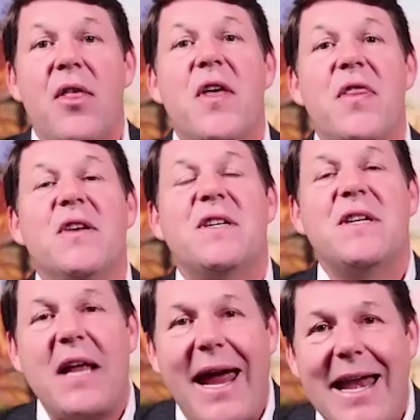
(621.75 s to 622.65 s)
then the
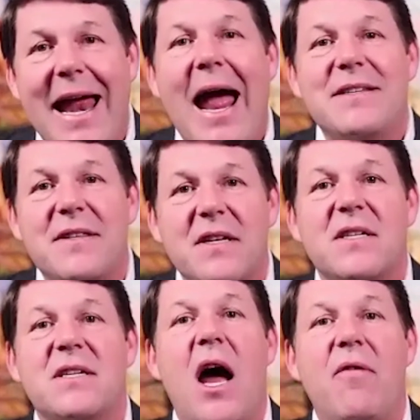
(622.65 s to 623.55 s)
state has the
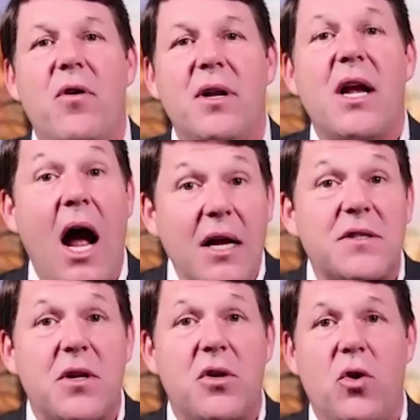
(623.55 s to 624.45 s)
sovereign,
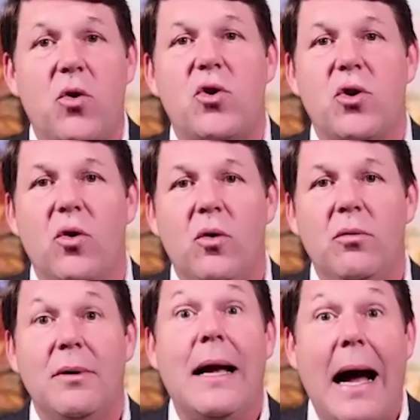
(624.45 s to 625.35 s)

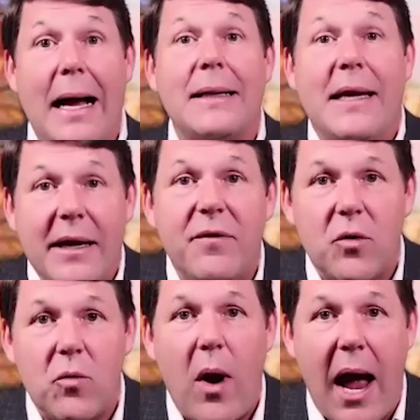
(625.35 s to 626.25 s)
constitutional,
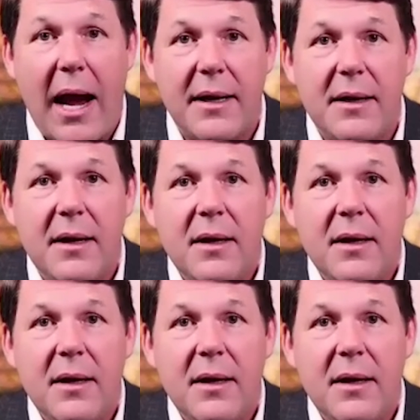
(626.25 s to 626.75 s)
God-given right